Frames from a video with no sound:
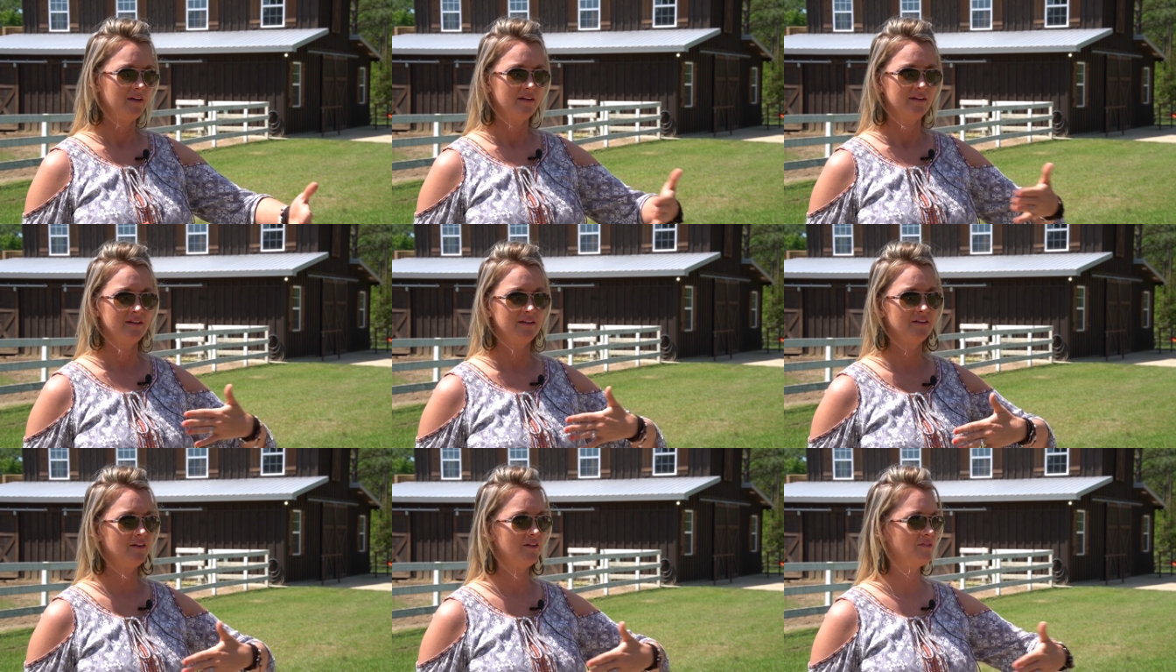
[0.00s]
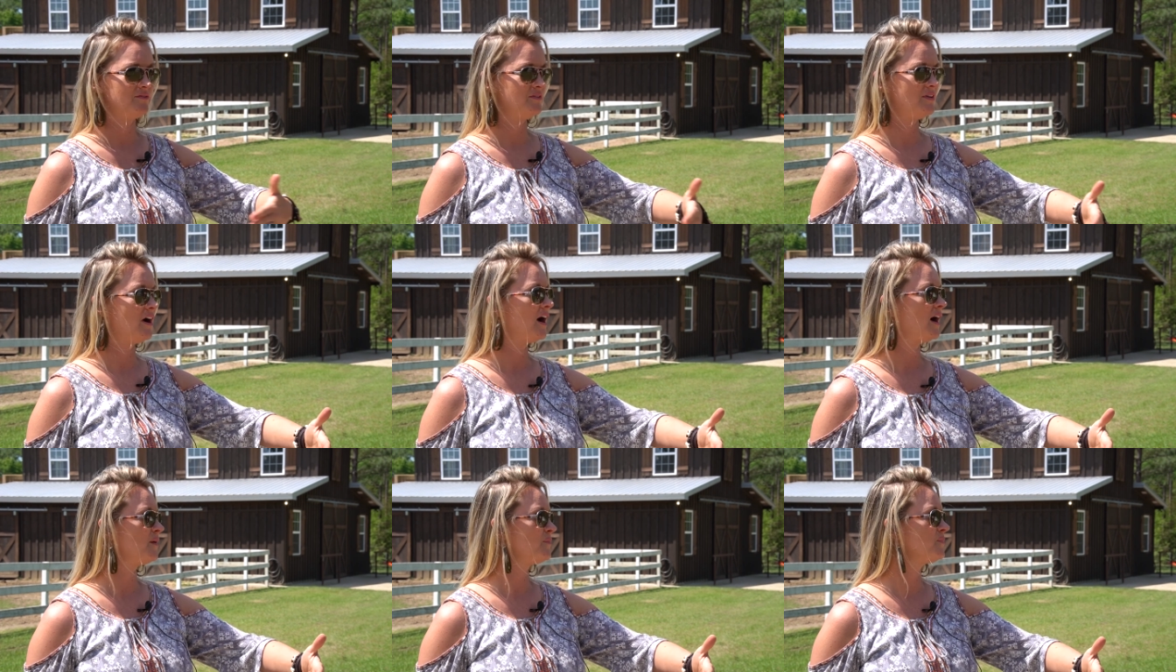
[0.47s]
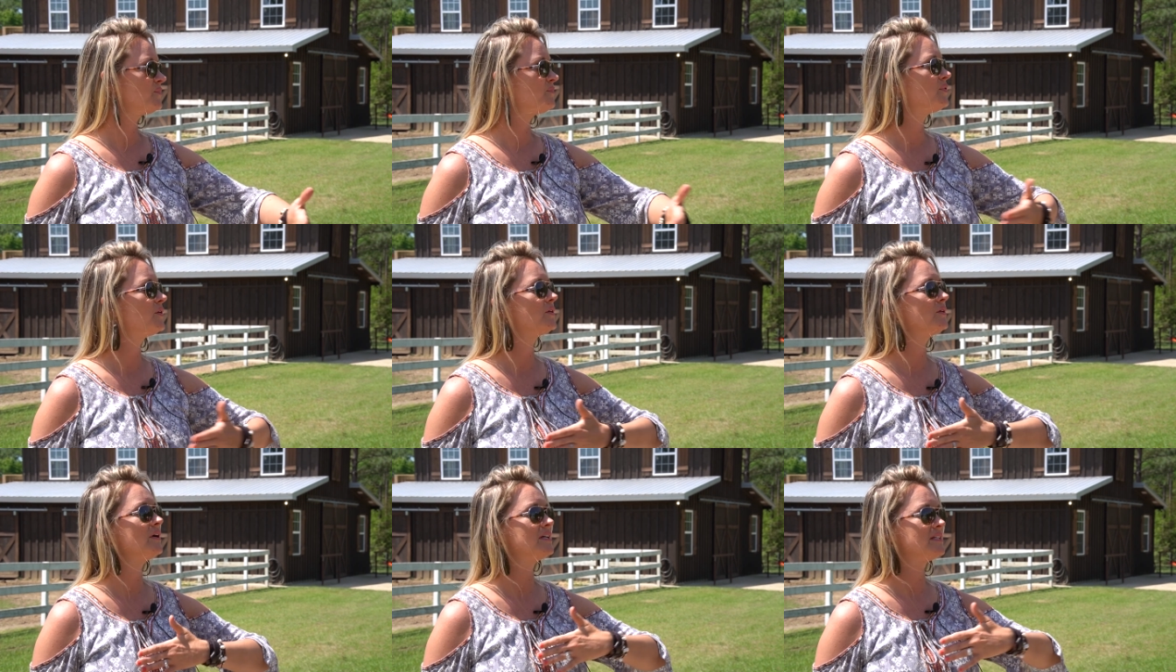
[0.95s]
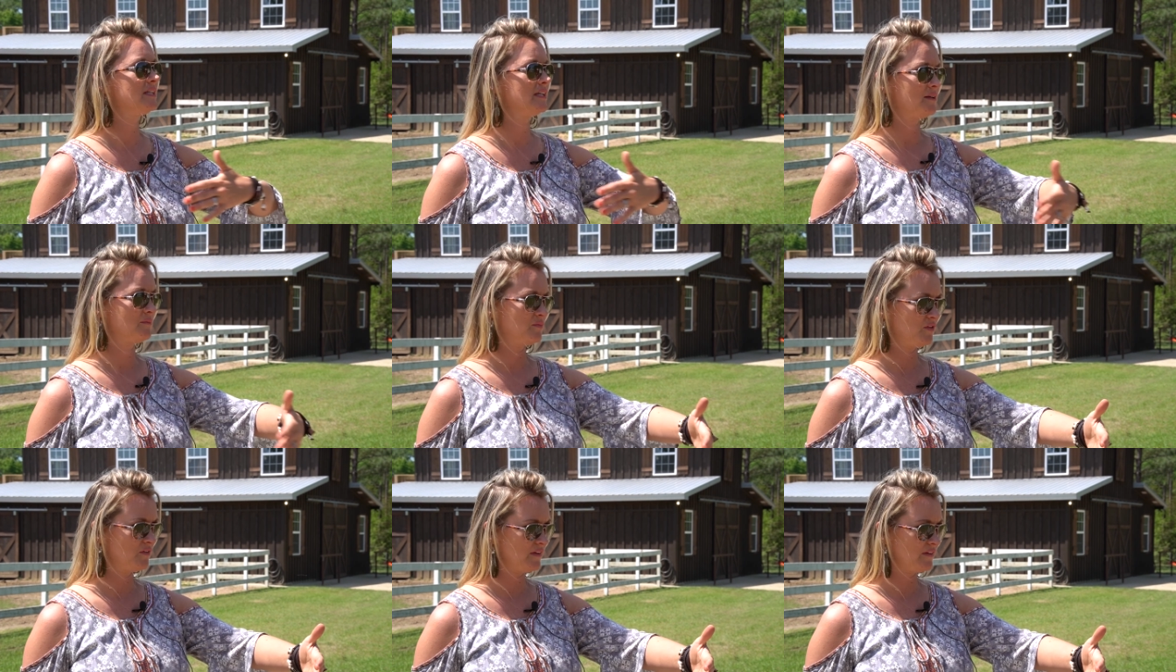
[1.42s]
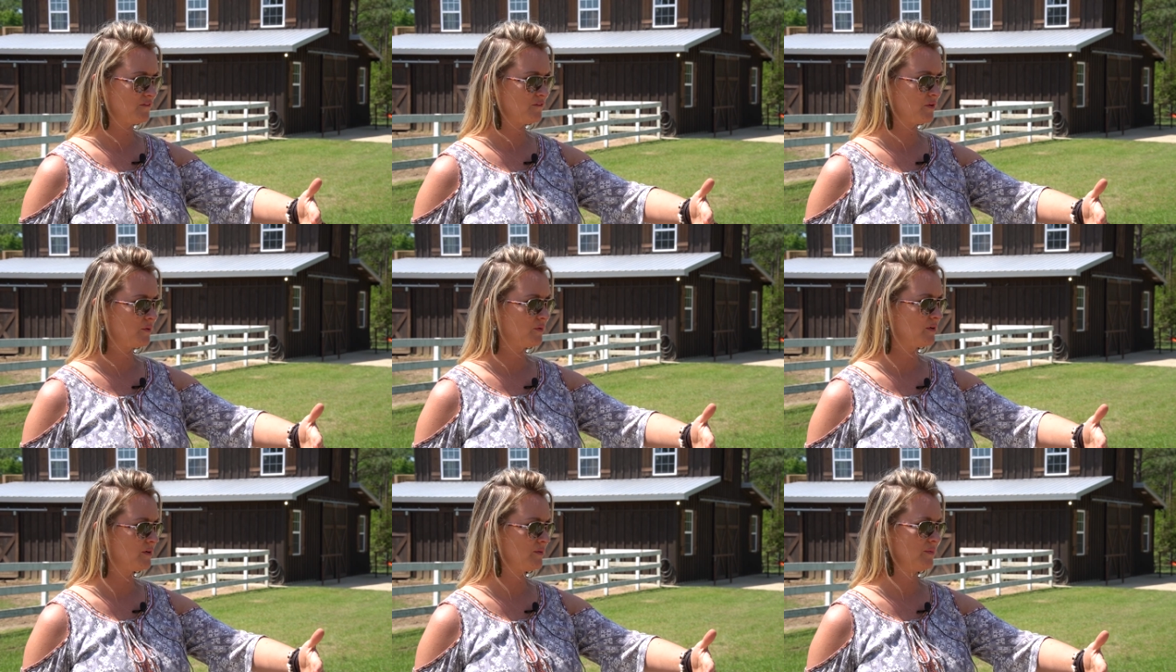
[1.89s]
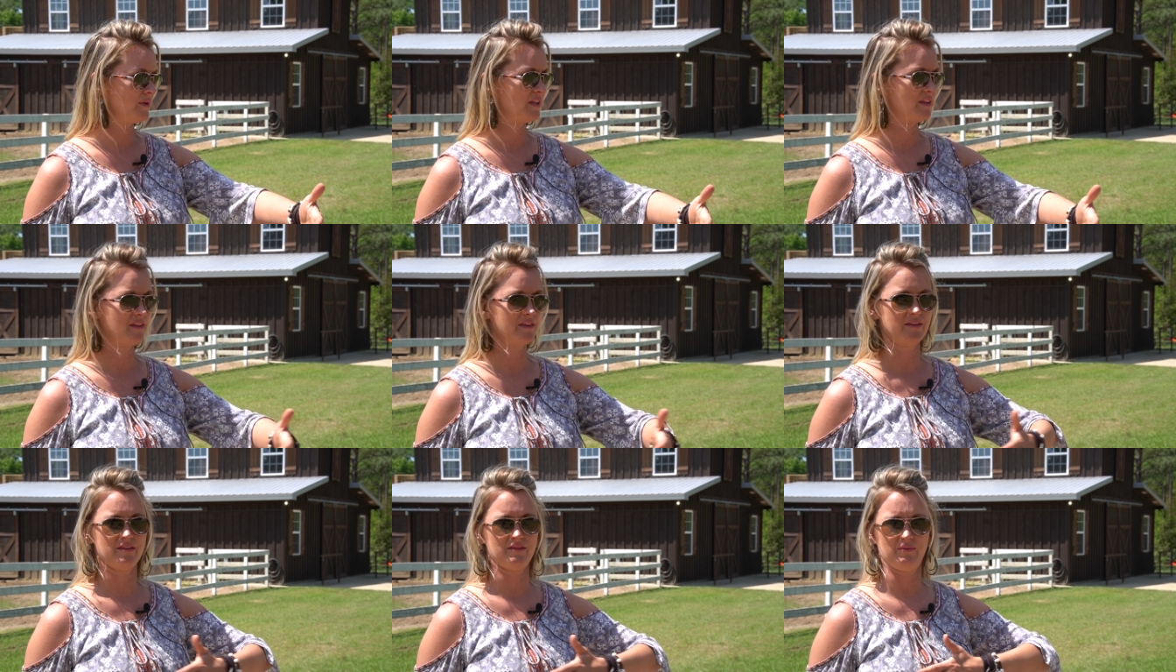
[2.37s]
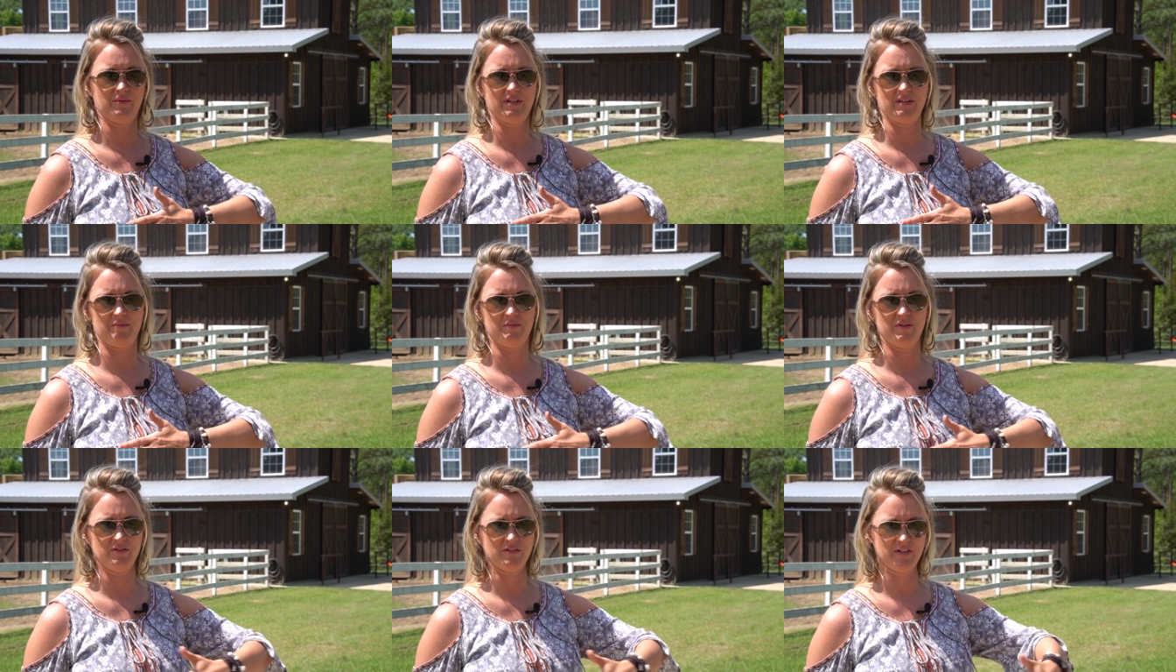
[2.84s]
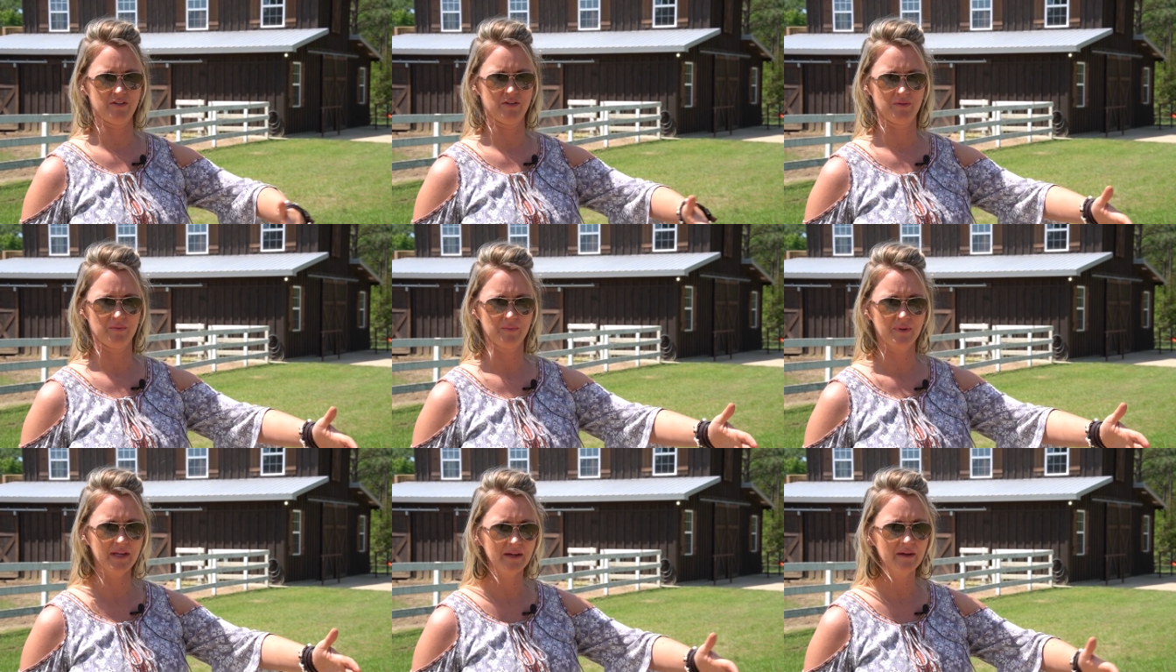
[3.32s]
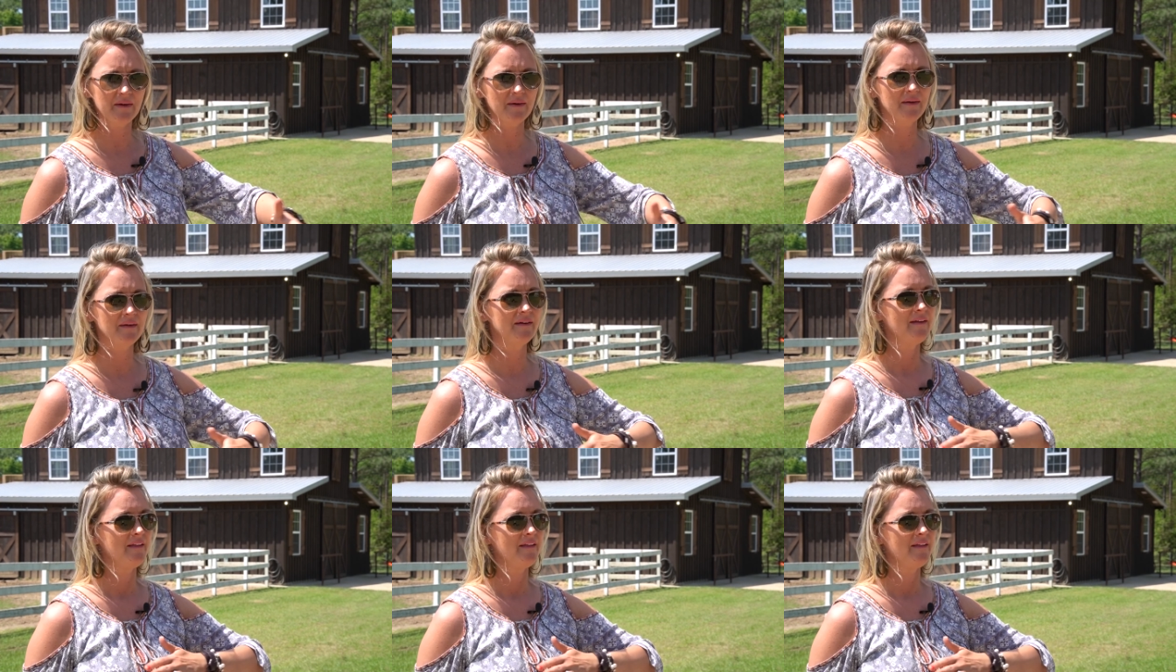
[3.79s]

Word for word: you know, not progressing and moving forward with with music career.